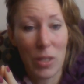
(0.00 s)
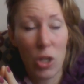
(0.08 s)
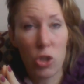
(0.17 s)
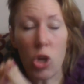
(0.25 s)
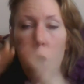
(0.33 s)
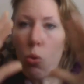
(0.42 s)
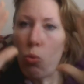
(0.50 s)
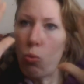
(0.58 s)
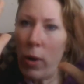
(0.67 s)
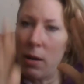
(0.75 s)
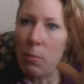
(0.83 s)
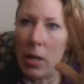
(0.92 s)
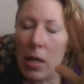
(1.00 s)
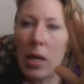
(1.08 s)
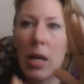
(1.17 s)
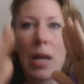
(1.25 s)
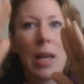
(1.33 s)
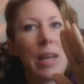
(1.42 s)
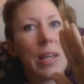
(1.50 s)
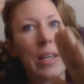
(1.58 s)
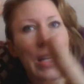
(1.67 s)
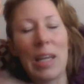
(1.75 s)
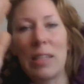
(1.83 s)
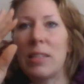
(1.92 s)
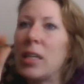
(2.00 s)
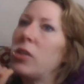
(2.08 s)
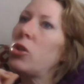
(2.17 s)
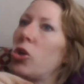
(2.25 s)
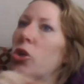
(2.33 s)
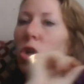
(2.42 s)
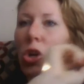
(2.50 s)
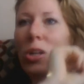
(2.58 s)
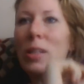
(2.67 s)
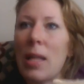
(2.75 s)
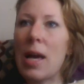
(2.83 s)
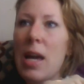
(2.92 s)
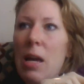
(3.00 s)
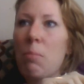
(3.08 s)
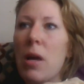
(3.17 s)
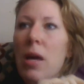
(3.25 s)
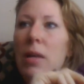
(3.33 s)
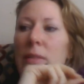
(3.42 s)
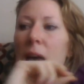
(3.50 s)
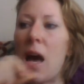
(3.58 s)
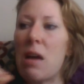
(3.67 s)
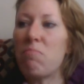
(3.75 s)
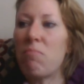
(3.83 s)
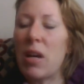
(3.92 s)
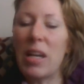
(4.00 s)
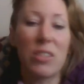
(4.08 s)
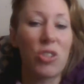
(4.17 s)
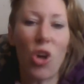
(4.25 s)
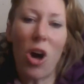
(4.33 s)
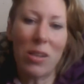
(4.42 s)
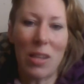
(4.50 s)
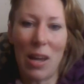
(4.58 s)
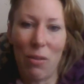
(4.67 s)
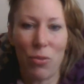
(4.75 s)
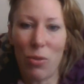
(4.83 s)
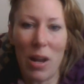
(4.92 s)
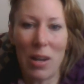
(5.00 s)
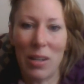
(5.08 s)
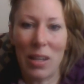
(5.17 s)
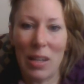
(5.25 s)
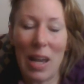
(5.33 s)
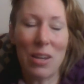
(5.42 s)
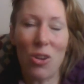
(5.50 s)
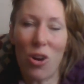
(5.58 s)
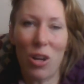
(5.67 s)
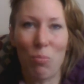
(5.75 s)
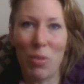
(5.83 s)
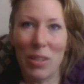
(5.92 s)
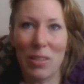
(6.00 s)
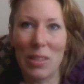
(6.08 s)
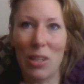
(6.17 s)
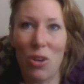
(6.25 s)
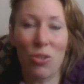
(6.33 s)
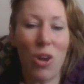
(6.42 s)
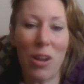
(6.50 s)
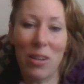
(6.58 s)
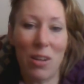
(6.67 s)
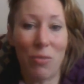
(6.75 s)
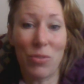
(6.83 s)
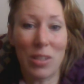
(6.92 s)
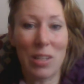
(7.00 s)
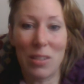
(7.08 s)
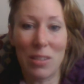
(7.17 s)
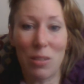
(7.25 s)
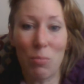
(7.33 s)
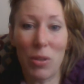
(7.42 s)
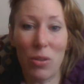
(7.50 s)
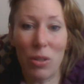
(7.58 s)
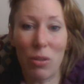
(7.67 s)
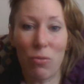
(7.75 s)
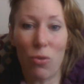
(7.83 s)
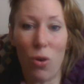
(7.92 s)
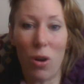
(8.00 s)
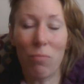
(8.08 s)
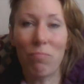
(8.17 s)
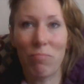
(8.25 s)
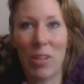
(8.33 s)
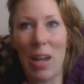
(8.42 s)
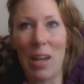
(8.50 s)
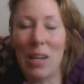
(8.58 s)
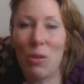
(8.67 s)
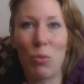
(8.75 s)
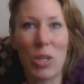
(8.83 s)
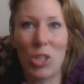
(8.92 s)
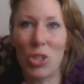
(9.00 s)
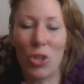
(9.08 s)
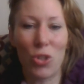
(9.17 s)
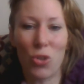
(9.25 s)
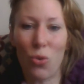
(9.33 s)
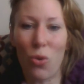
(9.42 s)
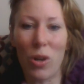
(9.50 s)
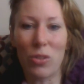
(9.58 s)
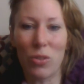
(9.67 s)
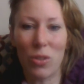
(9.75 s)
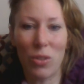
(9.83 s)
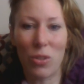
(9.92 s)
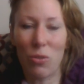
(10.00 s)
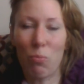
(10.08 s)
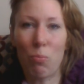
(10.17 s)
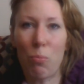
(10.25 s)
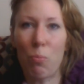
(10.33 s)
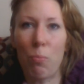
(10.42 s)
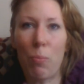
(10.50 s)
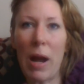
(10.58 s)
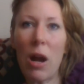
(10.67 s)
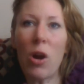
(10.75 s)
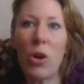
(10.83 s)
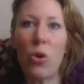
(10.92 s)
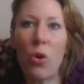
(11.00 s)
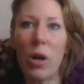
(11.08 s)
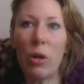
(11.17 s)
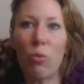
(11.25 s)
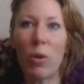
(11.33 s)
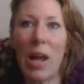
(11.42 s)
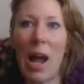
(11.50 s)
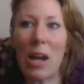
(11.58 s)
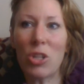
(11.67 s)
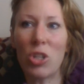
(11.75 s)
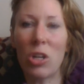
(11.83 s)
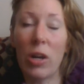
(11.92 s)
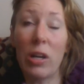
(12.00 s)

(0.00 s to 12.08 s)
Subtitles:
So, wait a minute. It's either your claim that it's not life-threatening and not a big deal, not enough to get disability for, okay, in which your story is paranoid, reactionary,